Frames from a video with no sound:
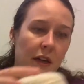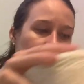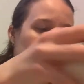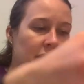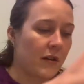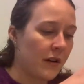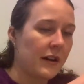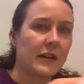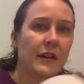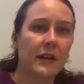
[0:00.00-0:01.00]
and they're not
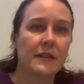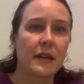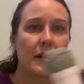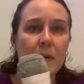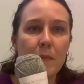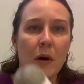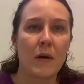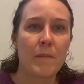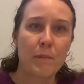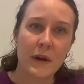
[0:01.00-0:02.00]
a nice
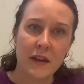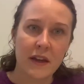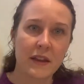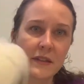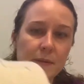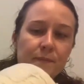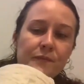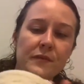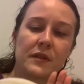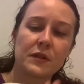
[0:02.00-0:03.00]
ball. But I like these.
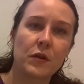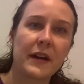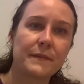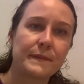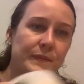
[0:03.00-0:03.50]
It's great.